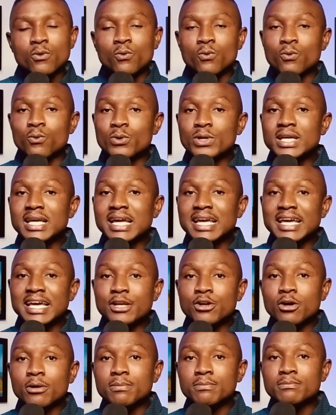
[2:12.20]
we end
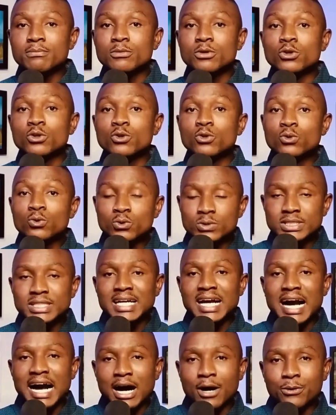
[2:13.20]
up losing
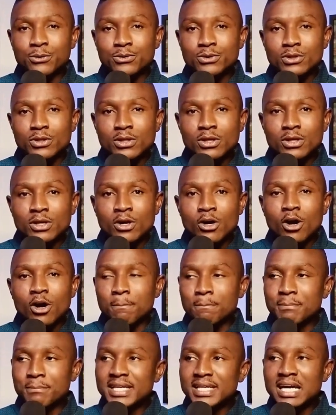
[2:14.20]
out on
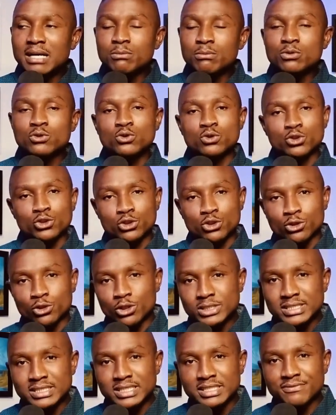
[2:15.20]
being able to
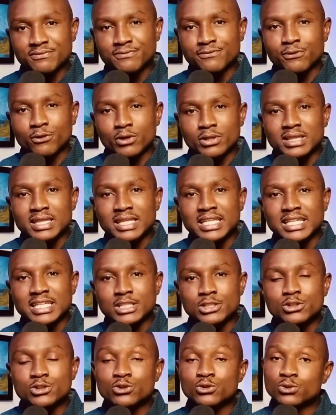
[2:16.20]
trust him for
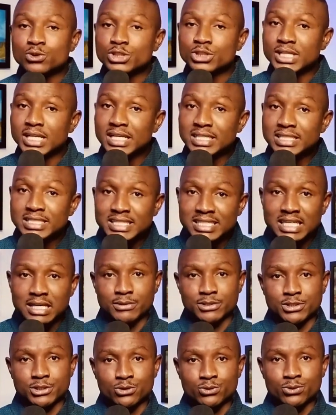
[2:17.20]
things to change in our
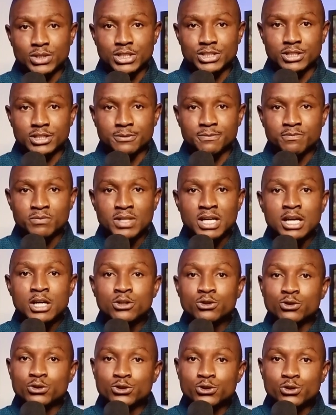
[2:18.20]
situation,
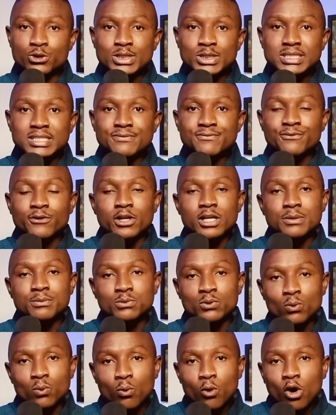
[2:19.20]
to trust him for him to
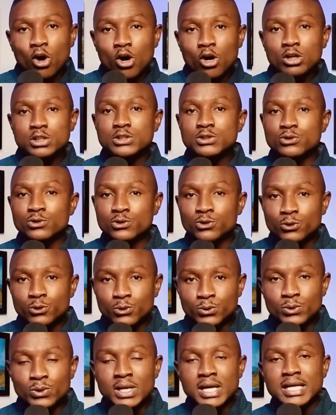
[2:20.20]
walk us
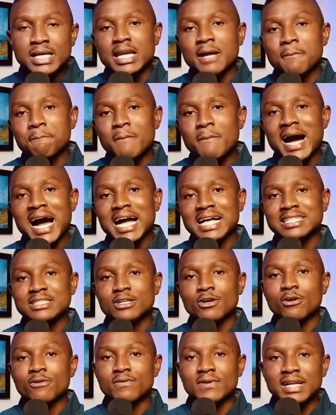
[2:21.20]
through the path
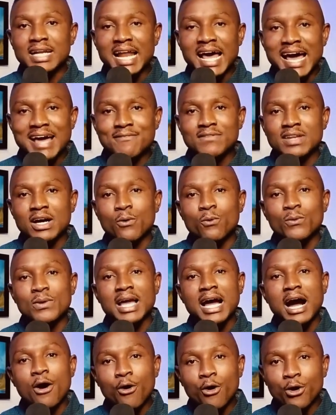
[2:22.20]
of life that we
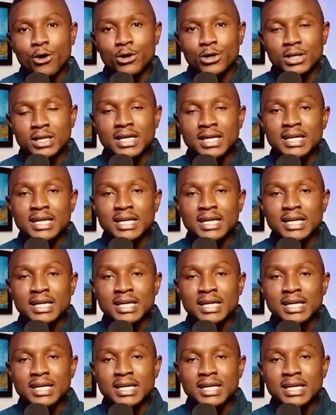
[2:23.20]
are on,